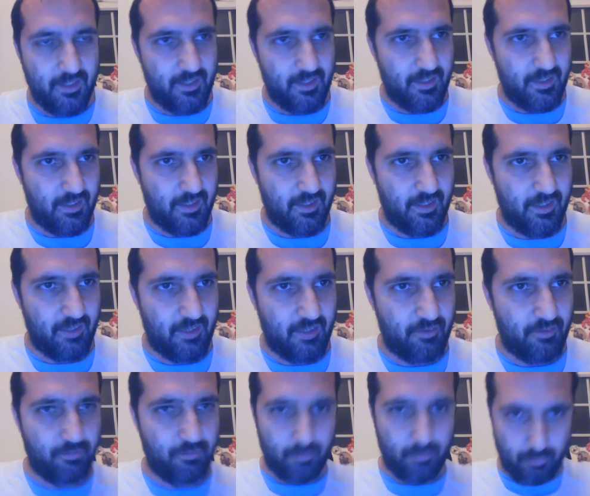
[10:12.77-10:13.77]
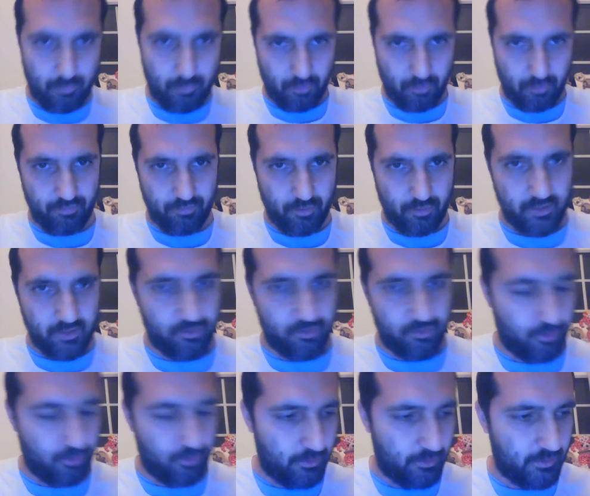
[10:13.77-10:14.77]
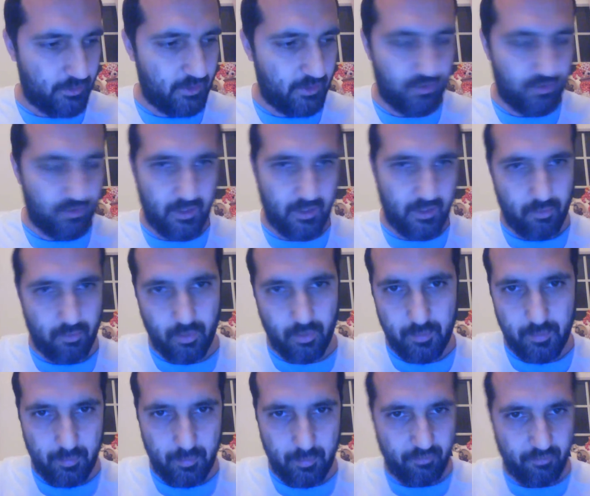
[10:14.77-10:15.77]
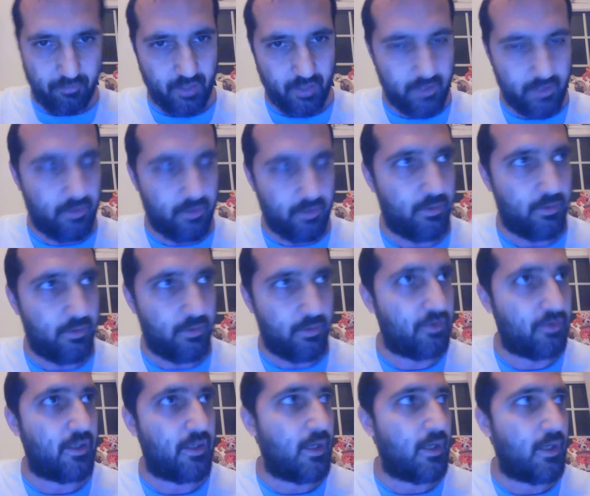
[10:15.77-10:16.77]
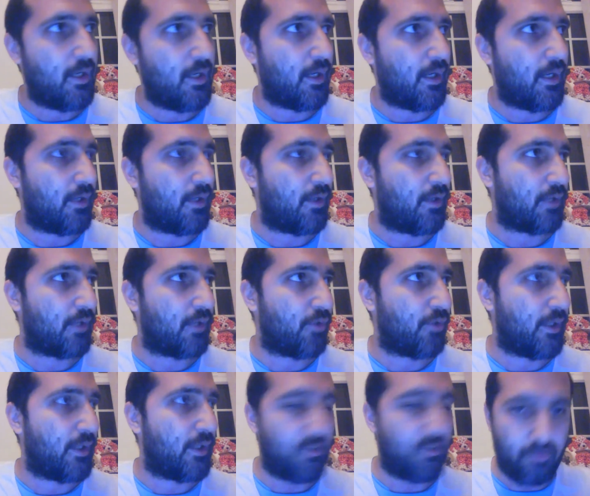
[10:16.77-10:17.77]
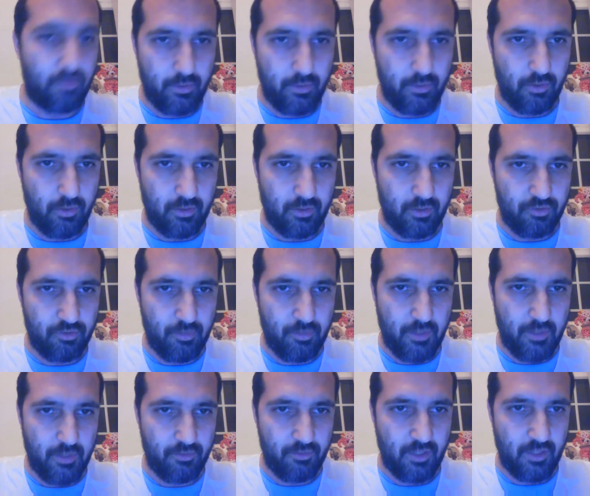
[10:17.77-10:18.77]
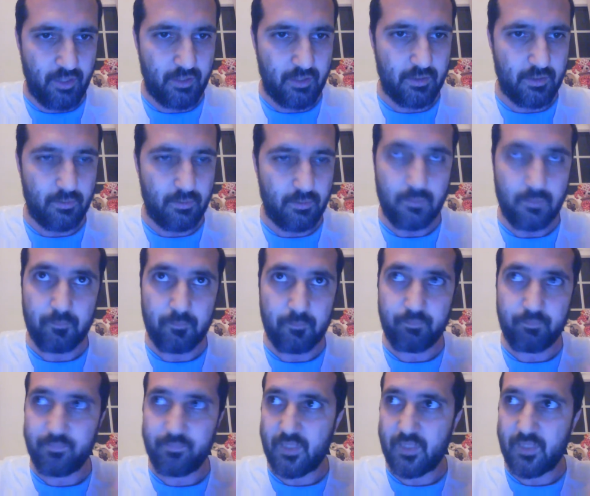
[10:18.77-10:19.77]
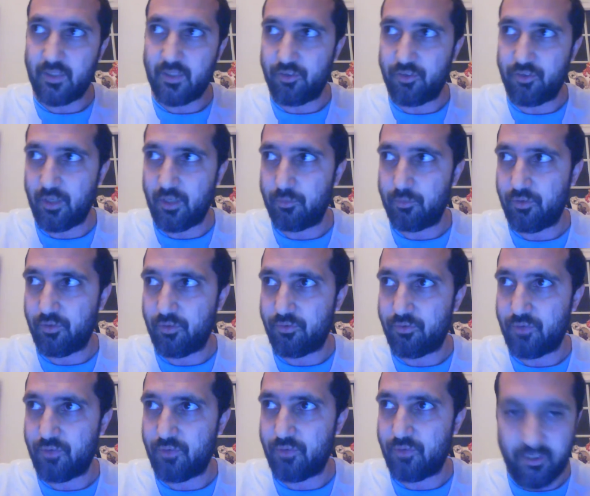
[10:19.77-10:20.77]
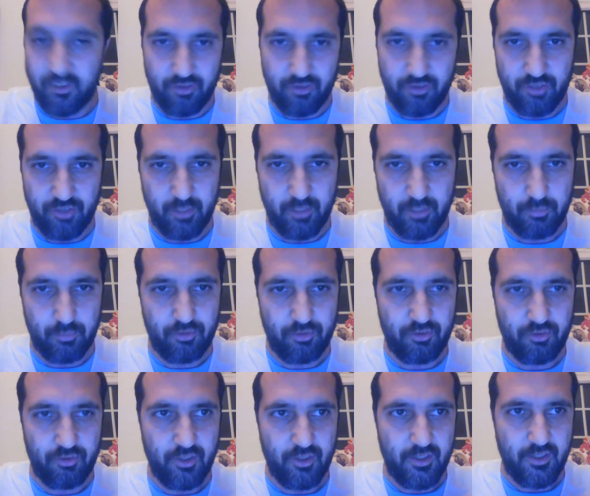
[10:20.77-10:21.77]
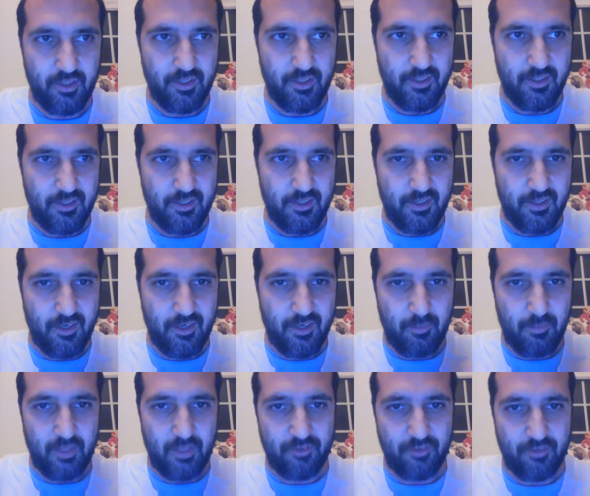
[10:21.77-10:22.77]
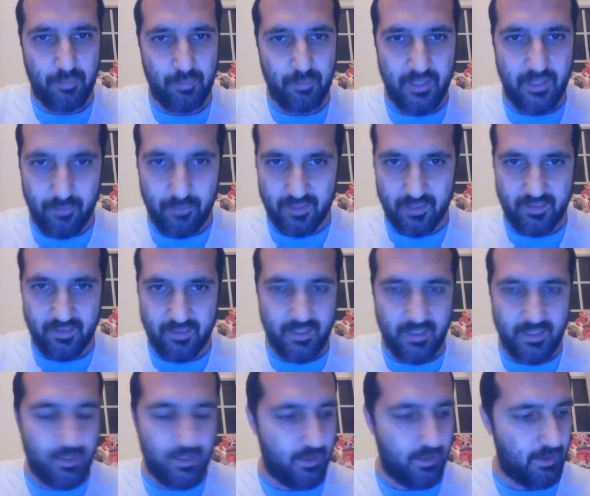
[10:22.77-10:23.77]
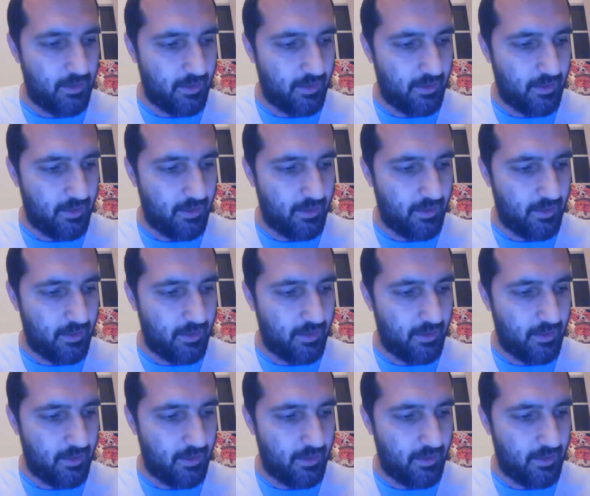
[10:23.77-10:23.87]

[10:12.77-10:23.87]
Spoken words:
and have a broad voice or things like that, or want to be a provider or things like that. And like, so I disagree with God in some areas, like in terms of relationships. I replace the P with a T.